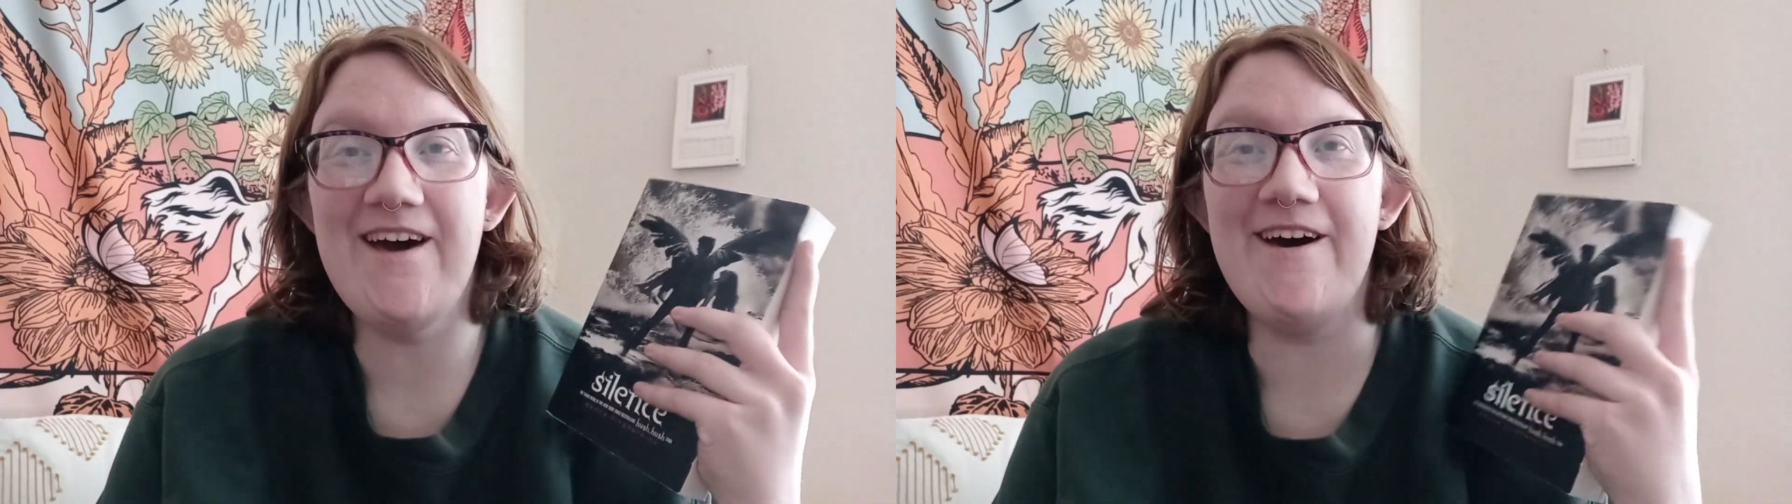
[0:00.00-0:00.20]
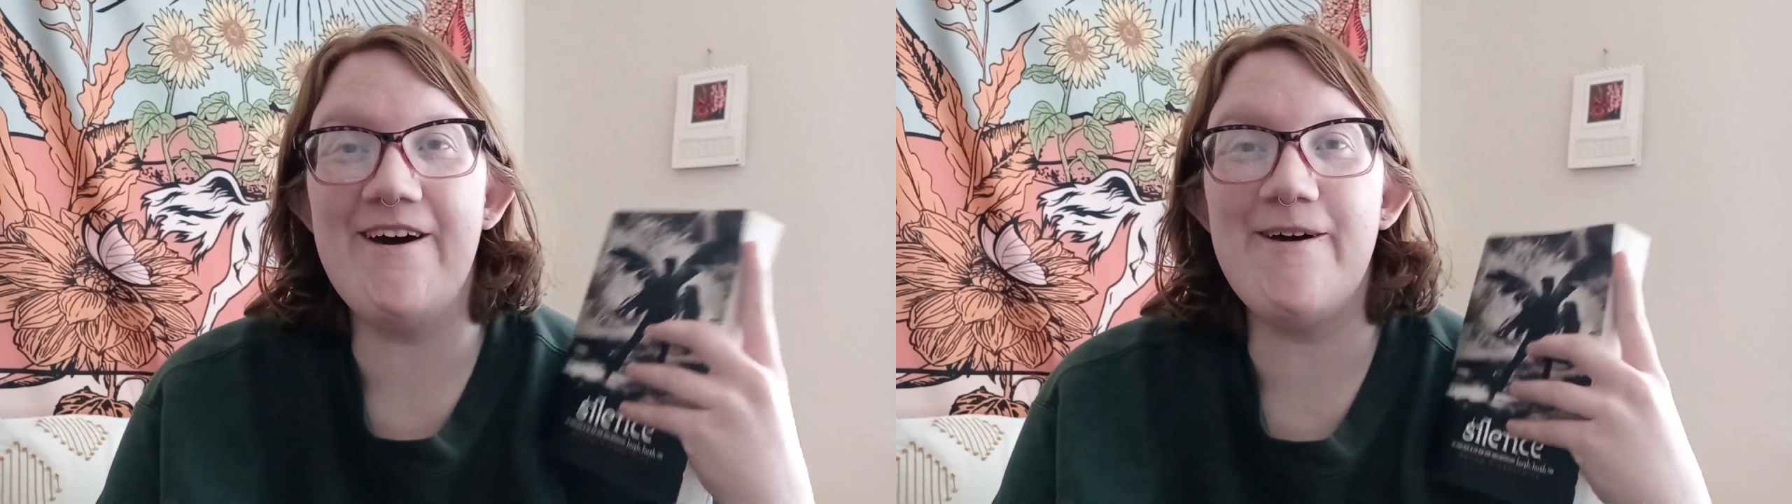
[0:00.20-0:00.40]

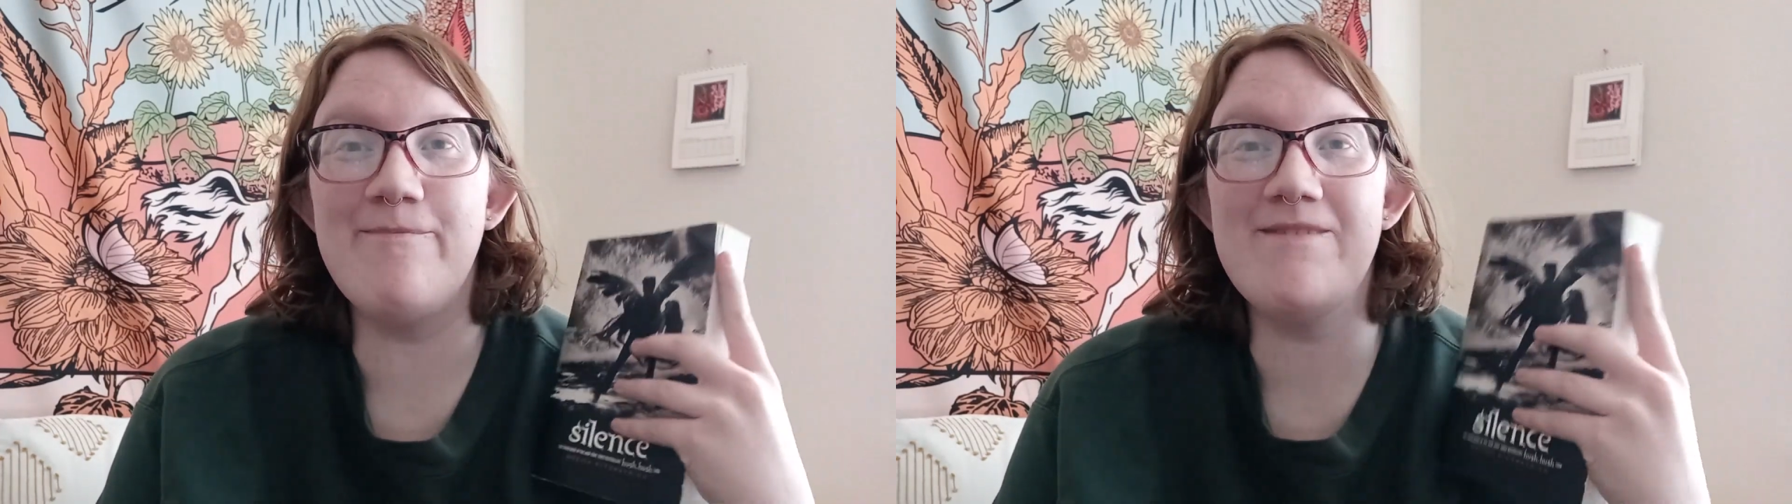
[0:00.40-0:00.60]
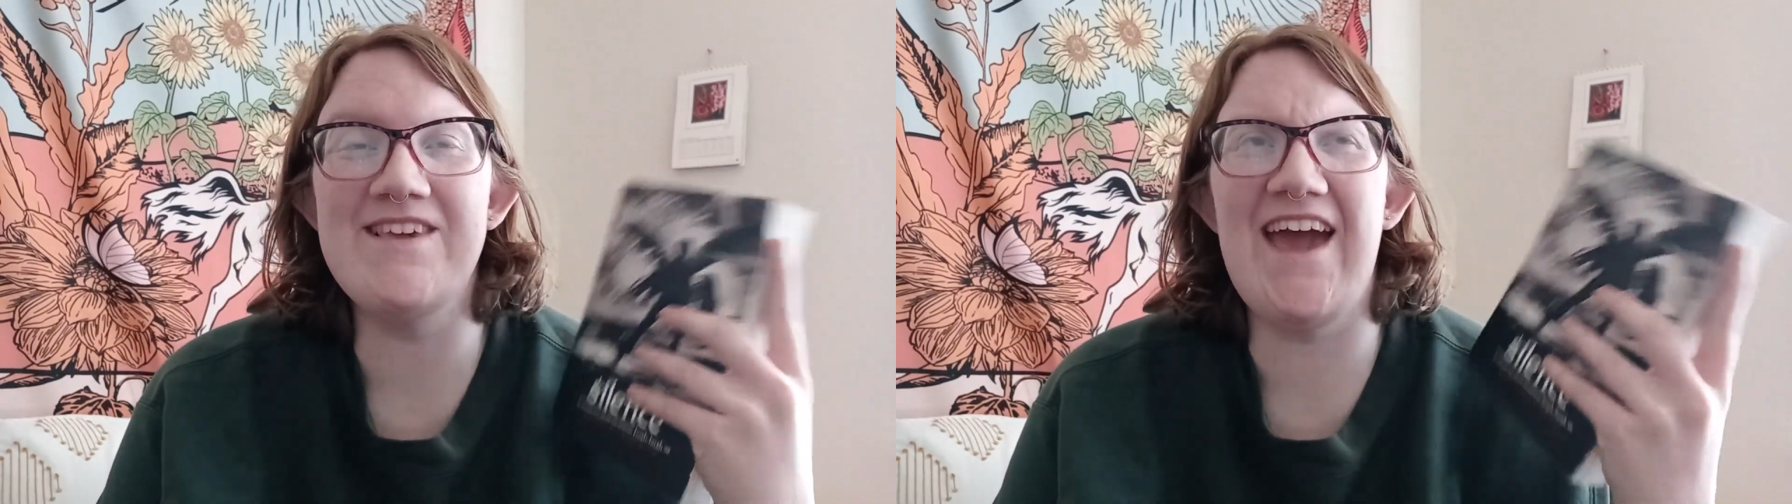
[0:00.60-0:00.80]

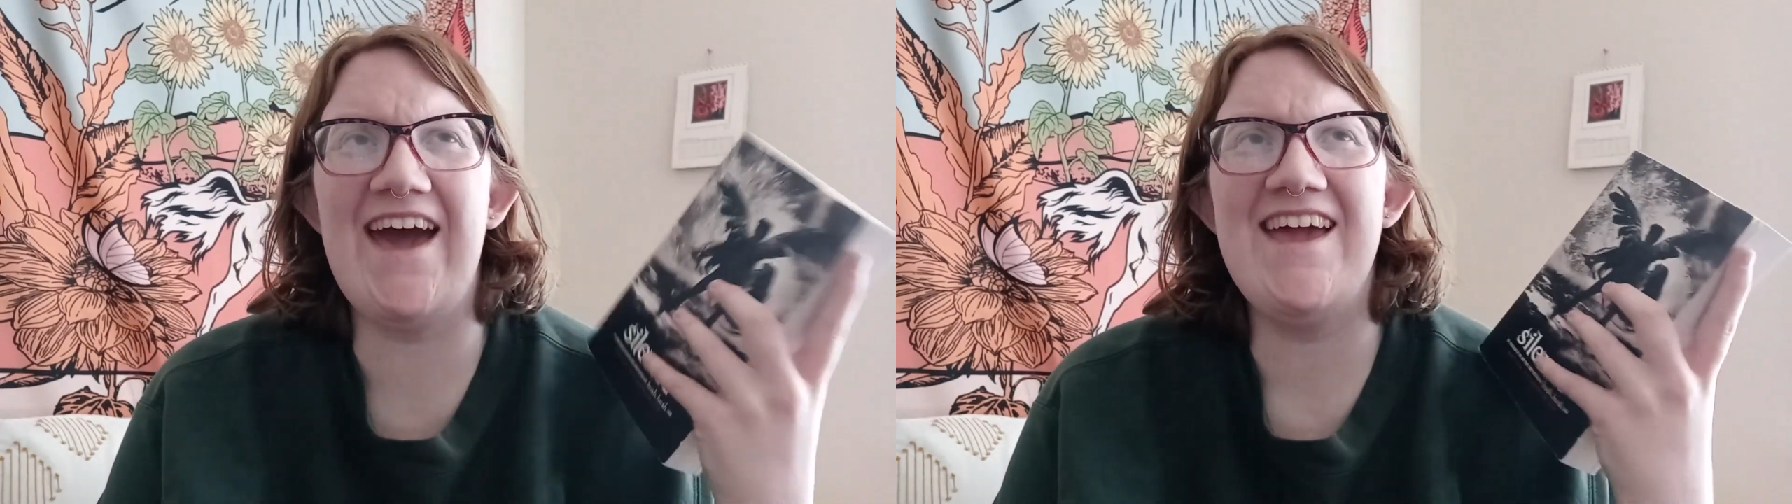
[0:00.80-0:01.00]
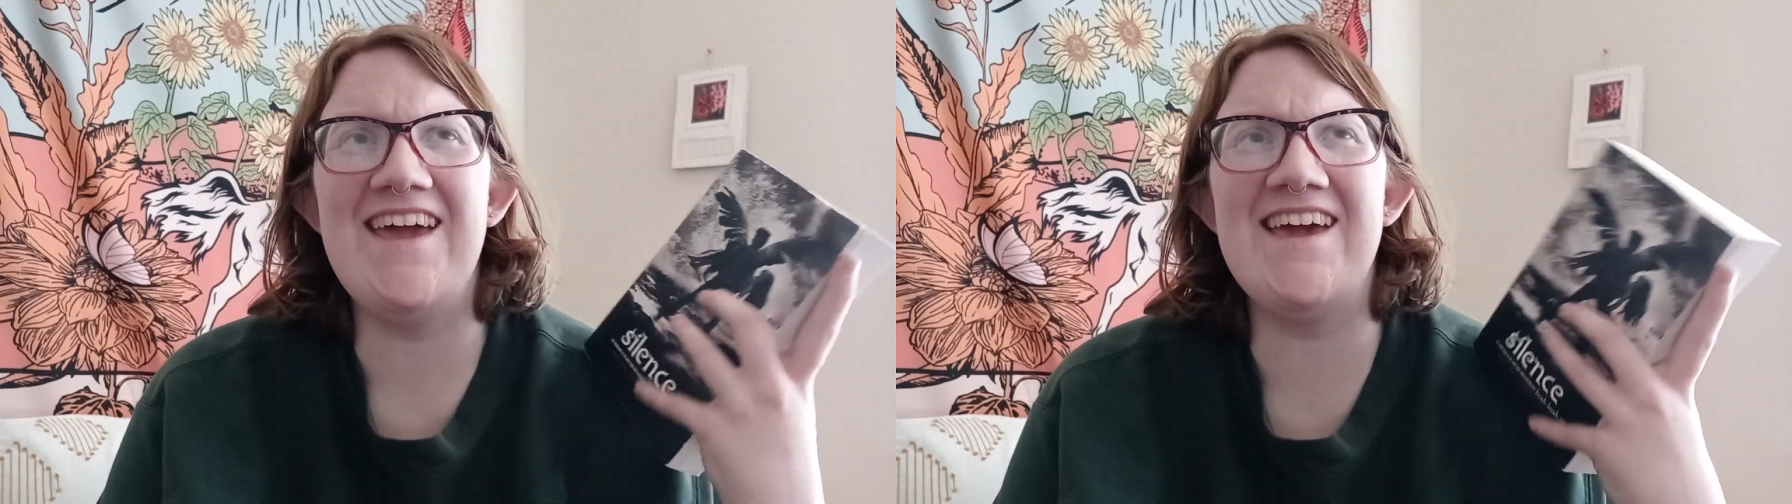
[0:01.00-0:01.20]

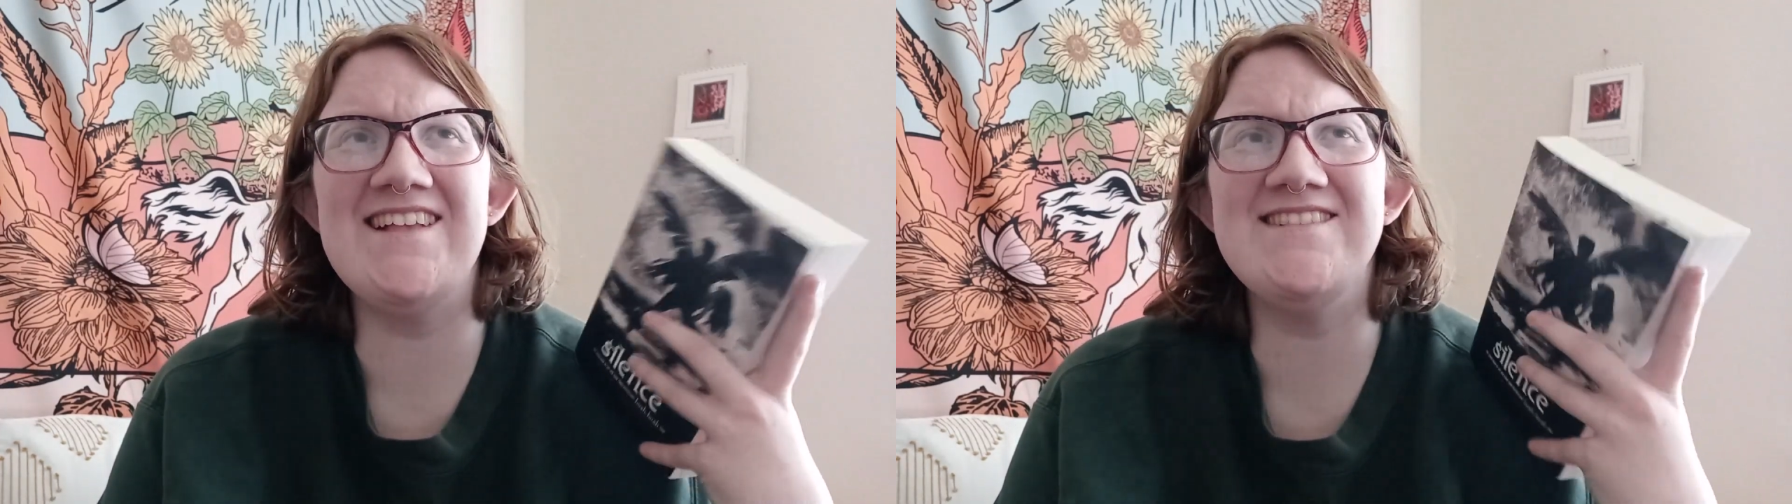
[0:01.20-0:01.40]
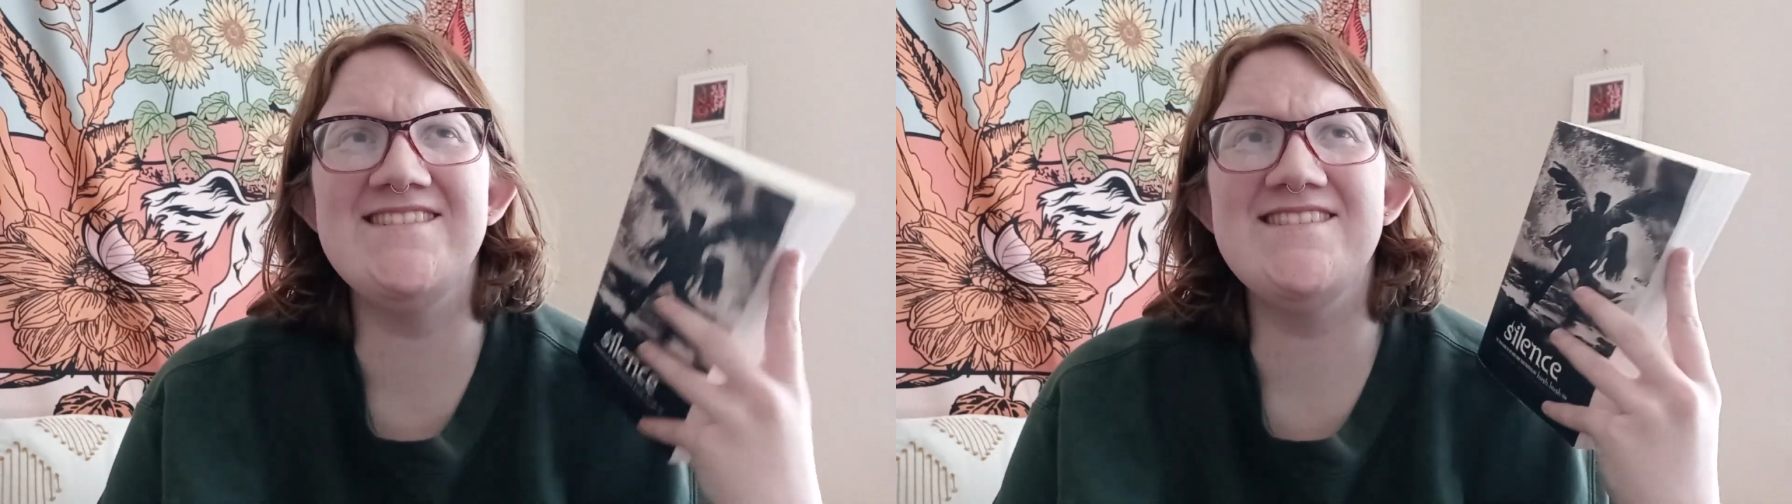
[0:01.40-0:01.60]
Yeah,
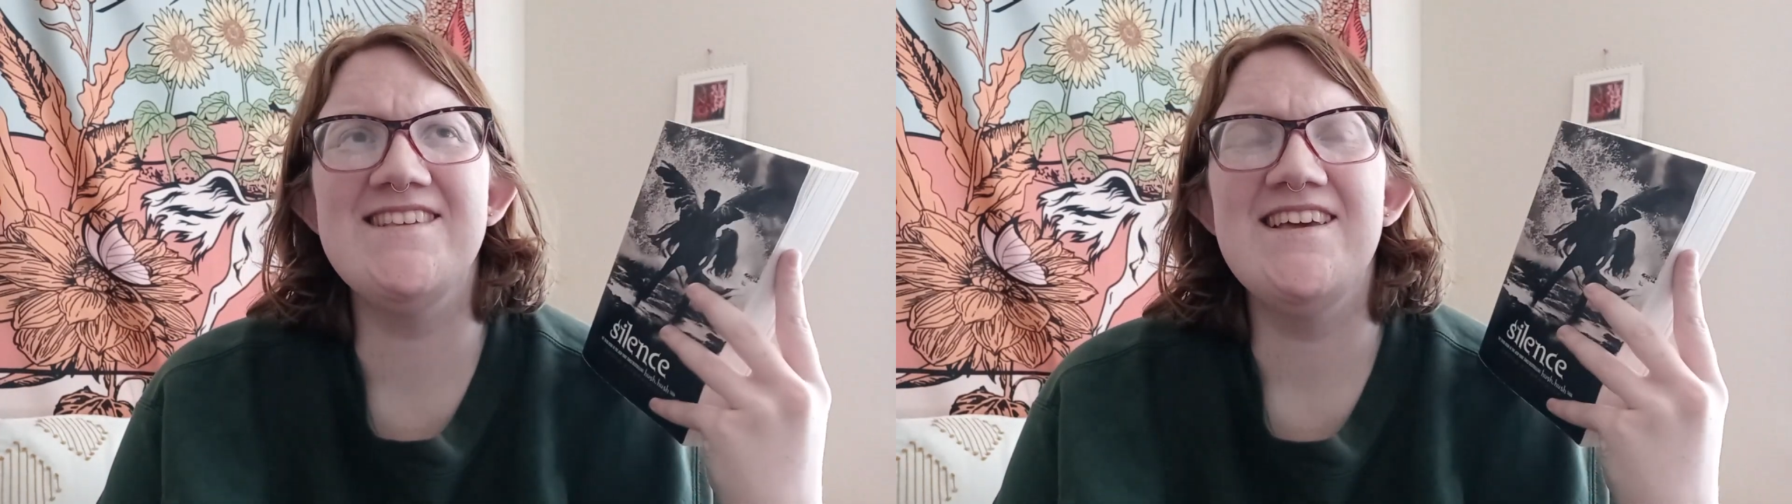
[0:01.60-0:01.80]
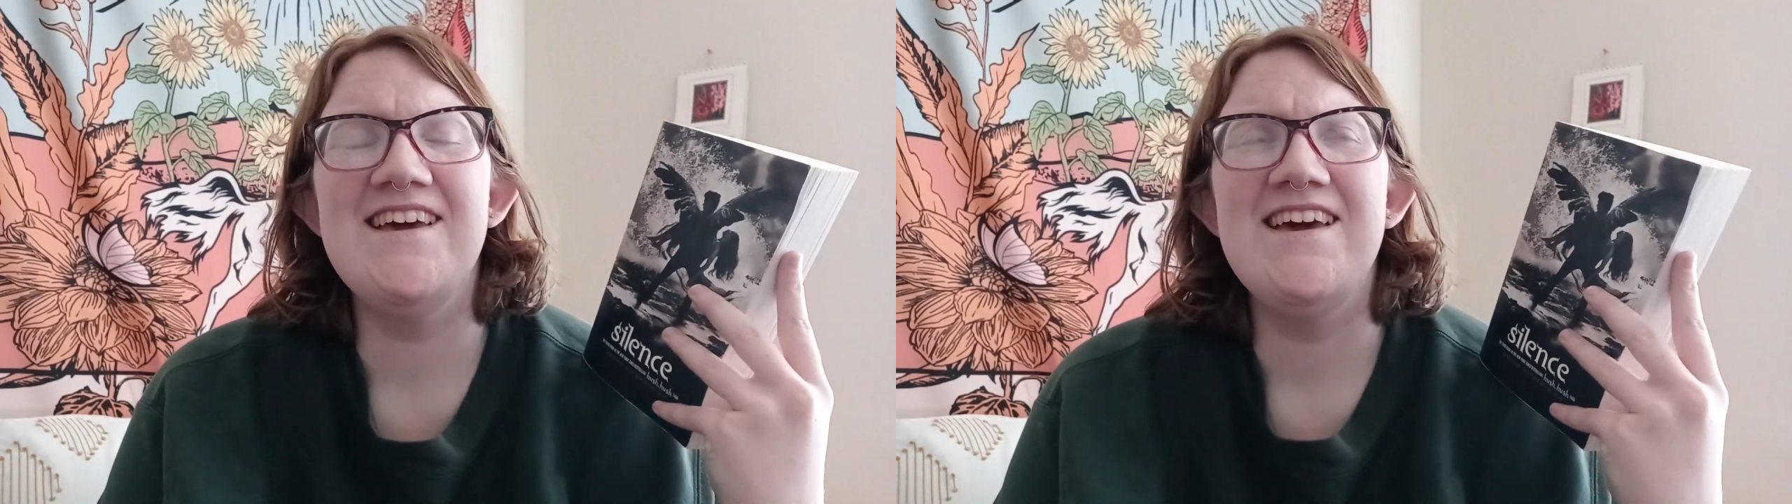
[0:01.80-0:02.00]
this